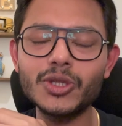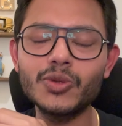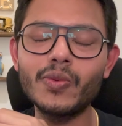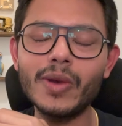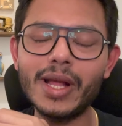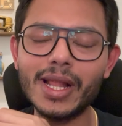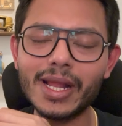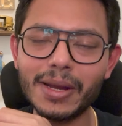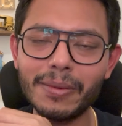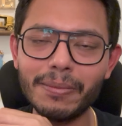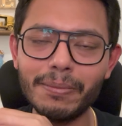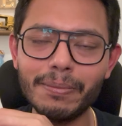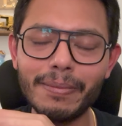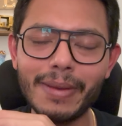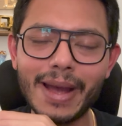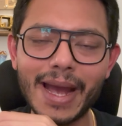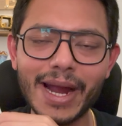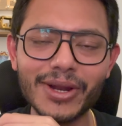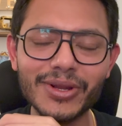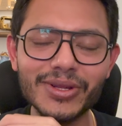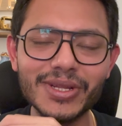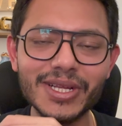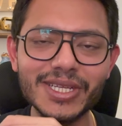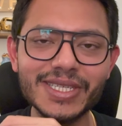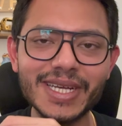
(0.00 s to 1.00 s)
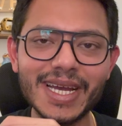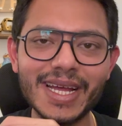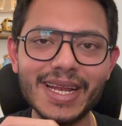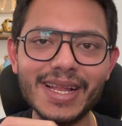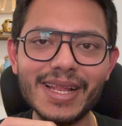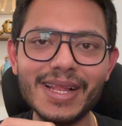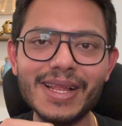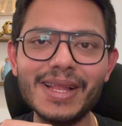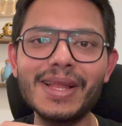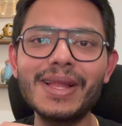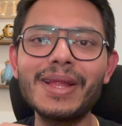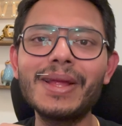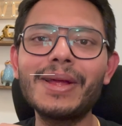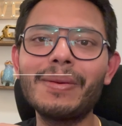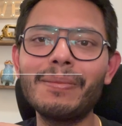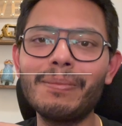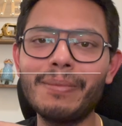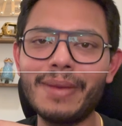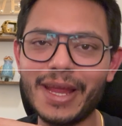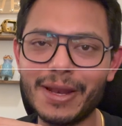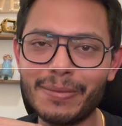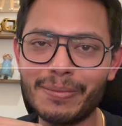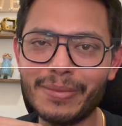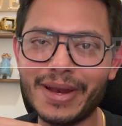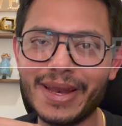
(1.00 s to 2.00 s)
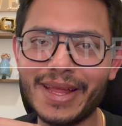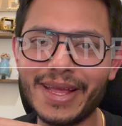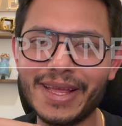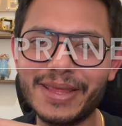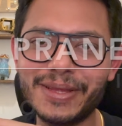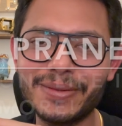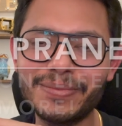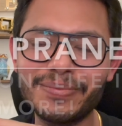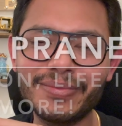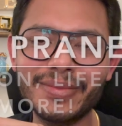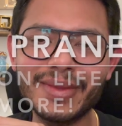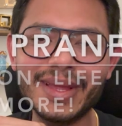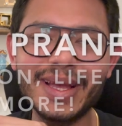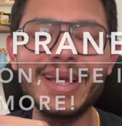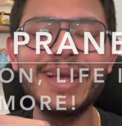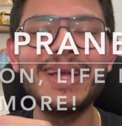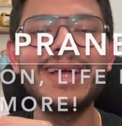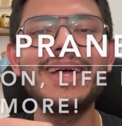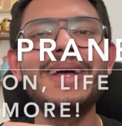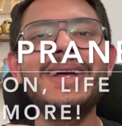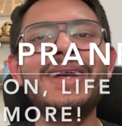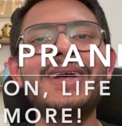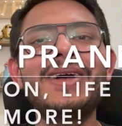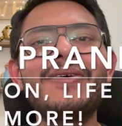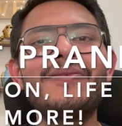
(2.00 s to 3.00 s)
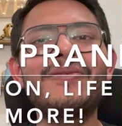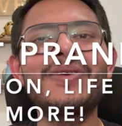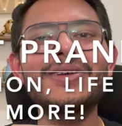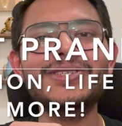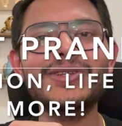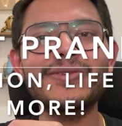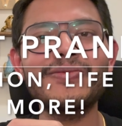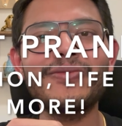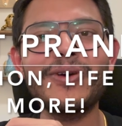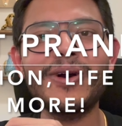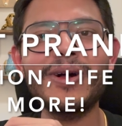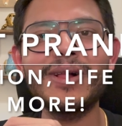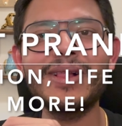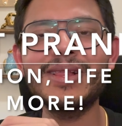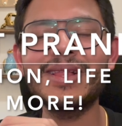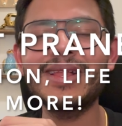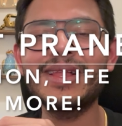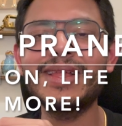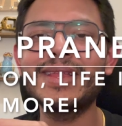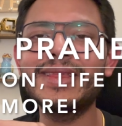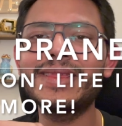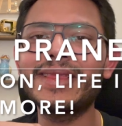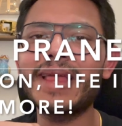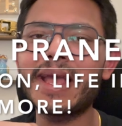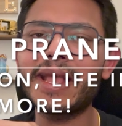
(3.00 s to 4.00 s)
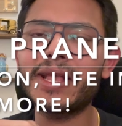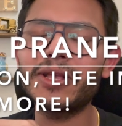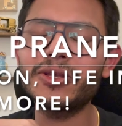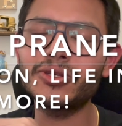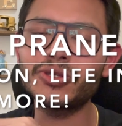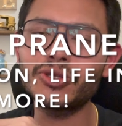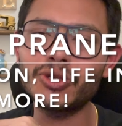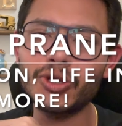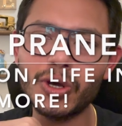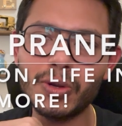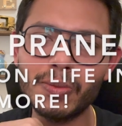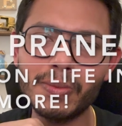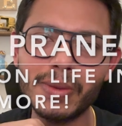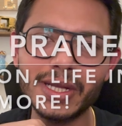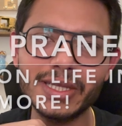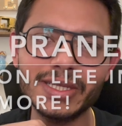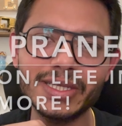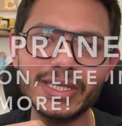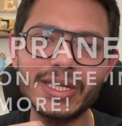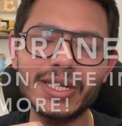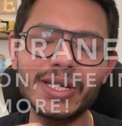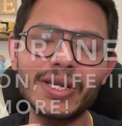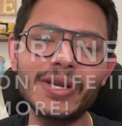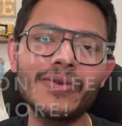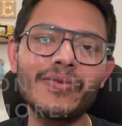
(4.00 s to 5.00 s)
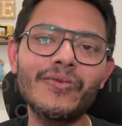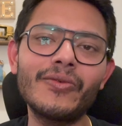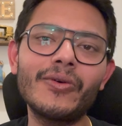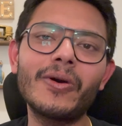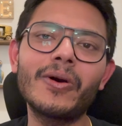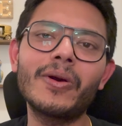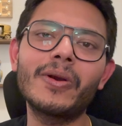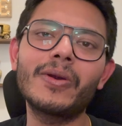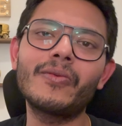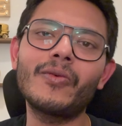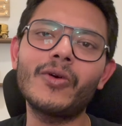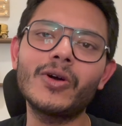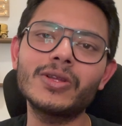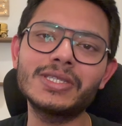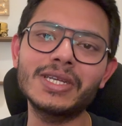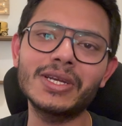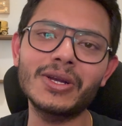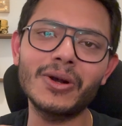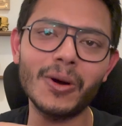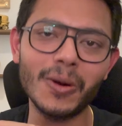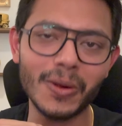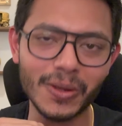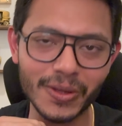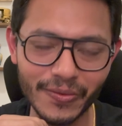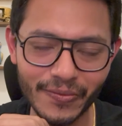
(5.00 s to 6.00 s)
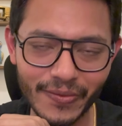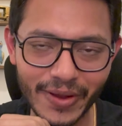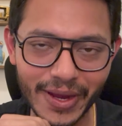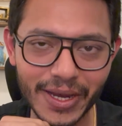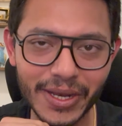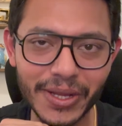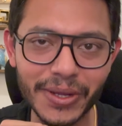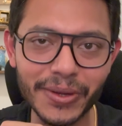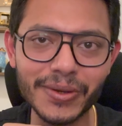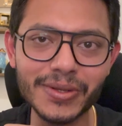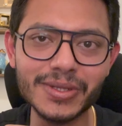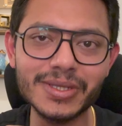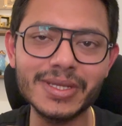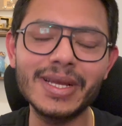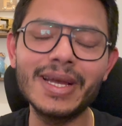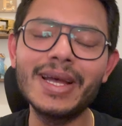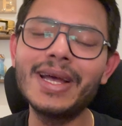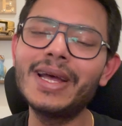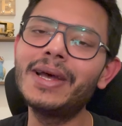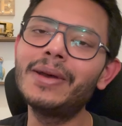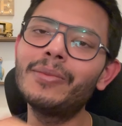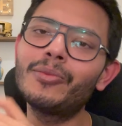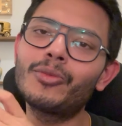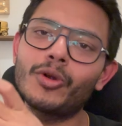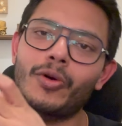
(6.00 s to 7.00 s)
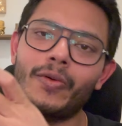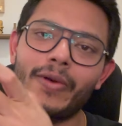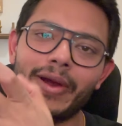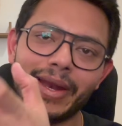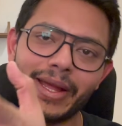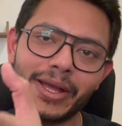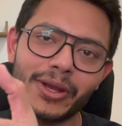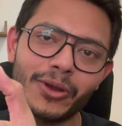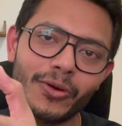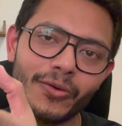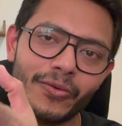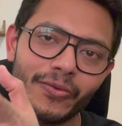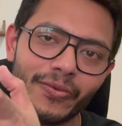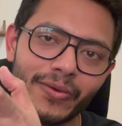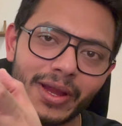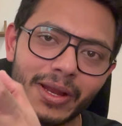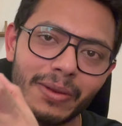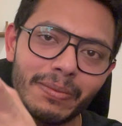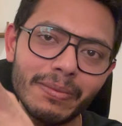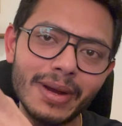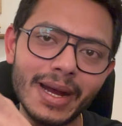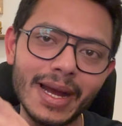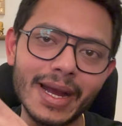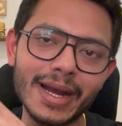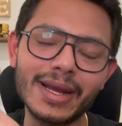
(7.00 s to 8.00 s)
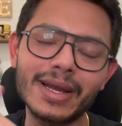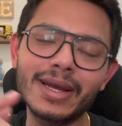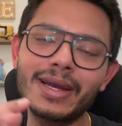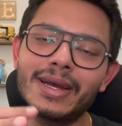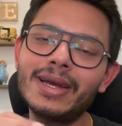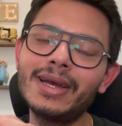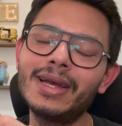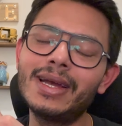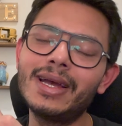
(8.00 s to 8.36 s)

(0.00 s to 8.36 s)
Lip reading: welcome back to the channel. Meet Praneeth. First of all, thank you so much for watching all the videos, providing your feedback,